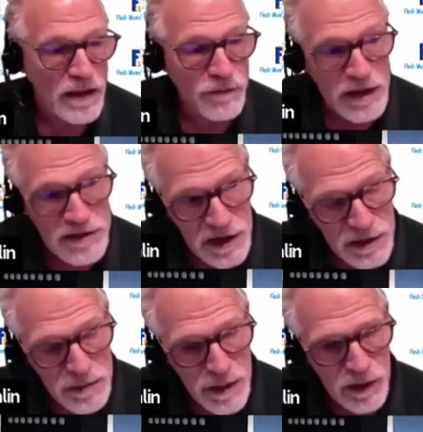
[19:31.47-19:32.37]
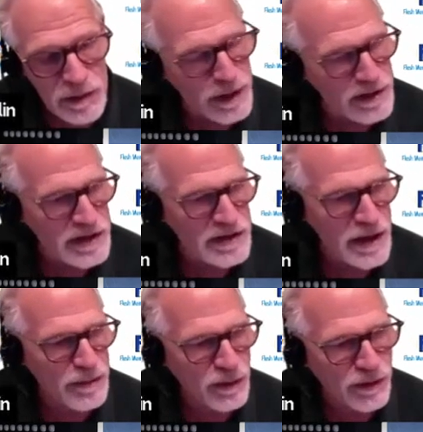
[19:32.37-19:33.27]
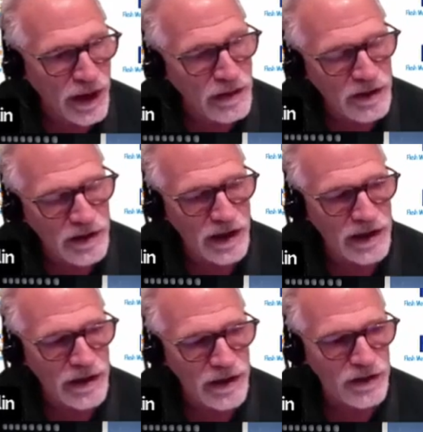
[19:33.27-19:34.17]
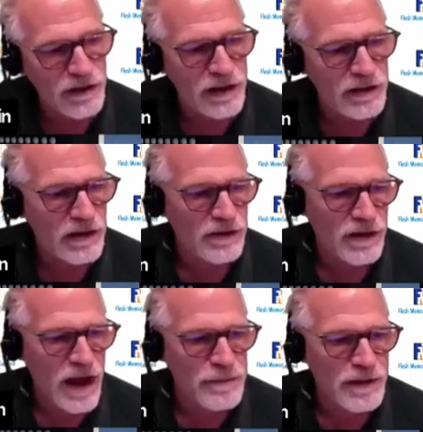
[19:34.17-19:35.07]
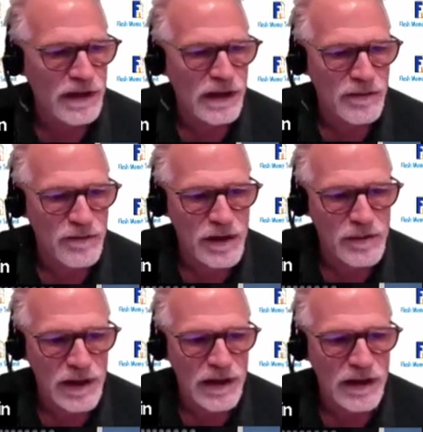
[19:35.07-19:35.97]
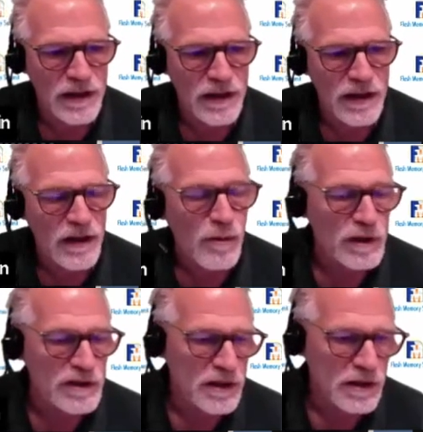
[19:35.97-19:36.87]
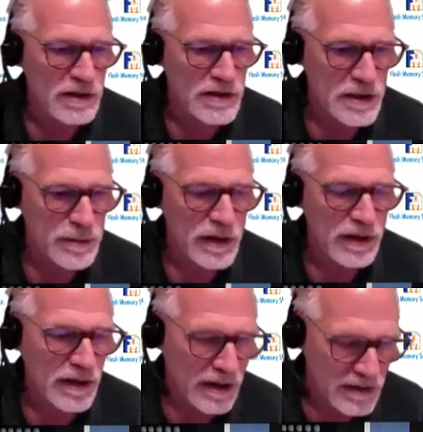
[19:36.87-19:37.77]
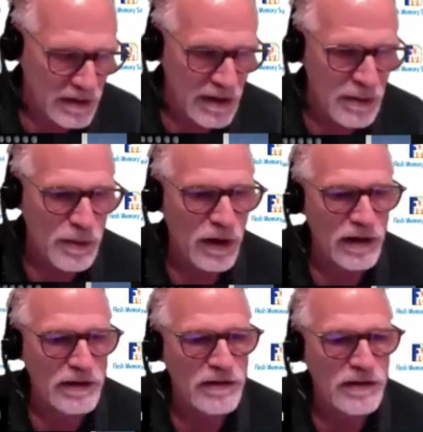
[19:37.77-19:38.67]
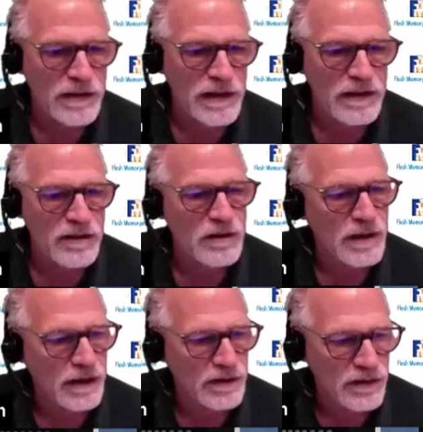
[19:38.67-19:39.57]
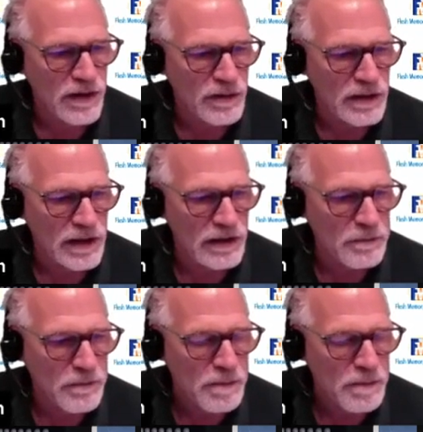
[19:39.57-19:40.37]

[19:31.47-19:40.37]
Phase change memory, the best example of that today is Intel's Optane NVMe, which started shipping SSD products in 2017.